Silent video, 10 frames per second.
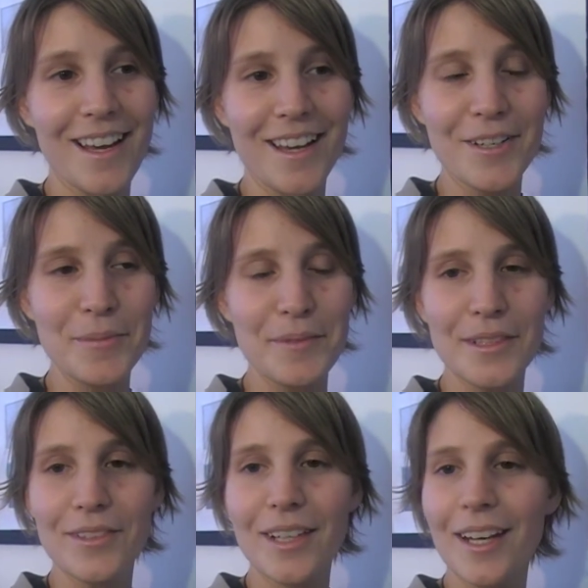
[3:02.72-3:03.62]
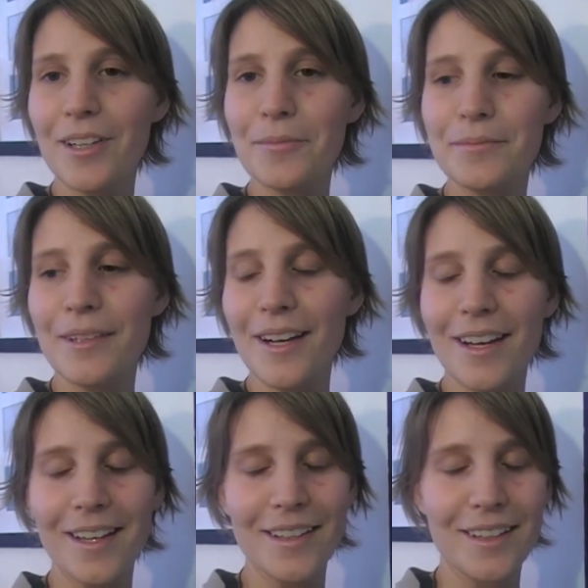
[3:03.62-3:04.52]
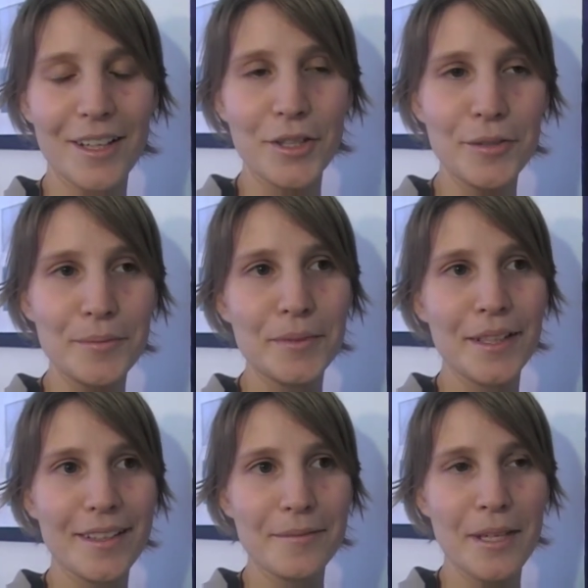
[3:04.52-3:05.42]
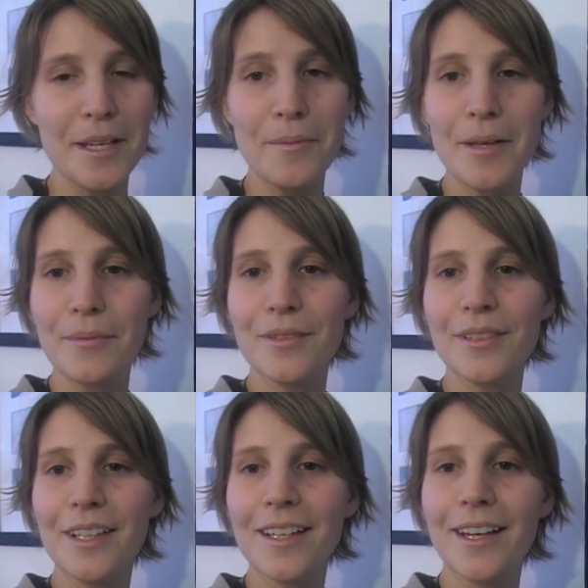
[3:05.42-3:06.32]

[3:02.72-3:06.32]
hope as many people